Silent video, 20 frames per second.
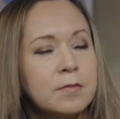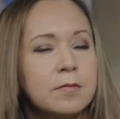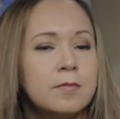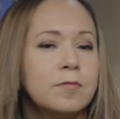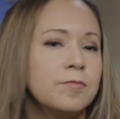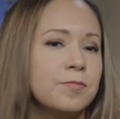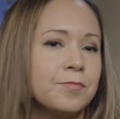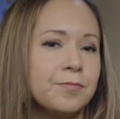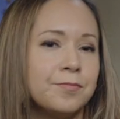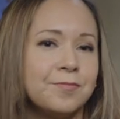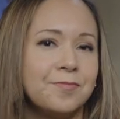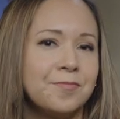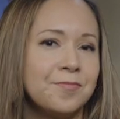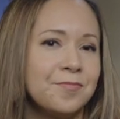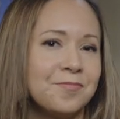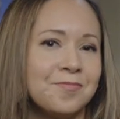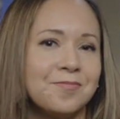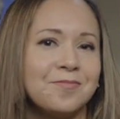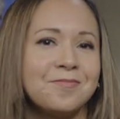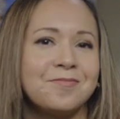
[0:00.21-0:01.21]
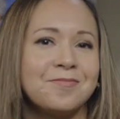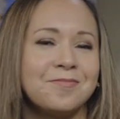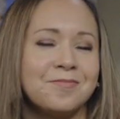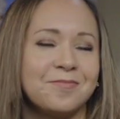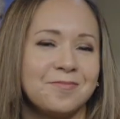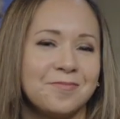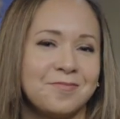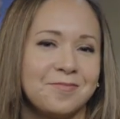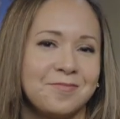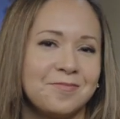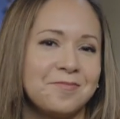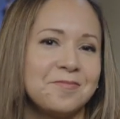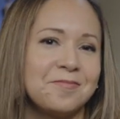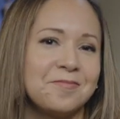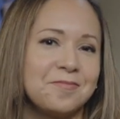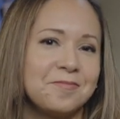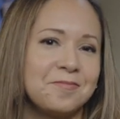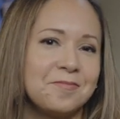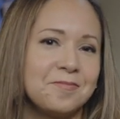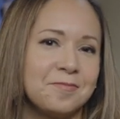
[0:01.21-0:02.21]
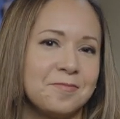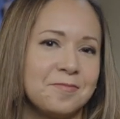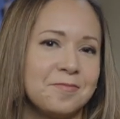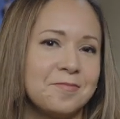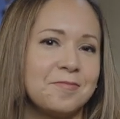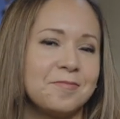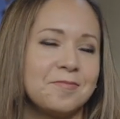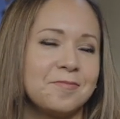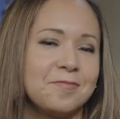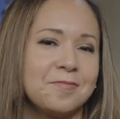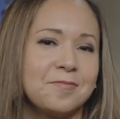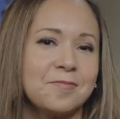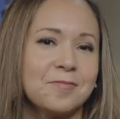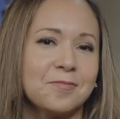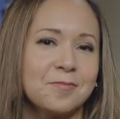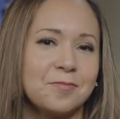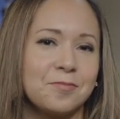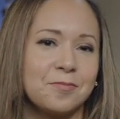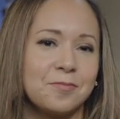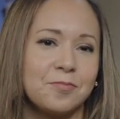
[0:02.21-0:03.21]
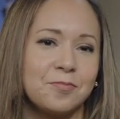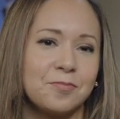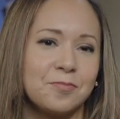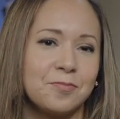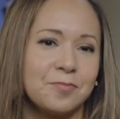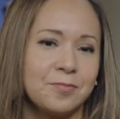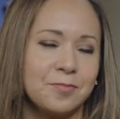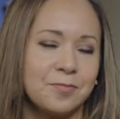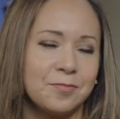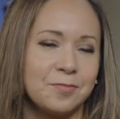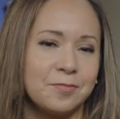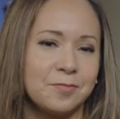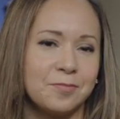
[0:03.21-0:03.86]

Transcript: (silent)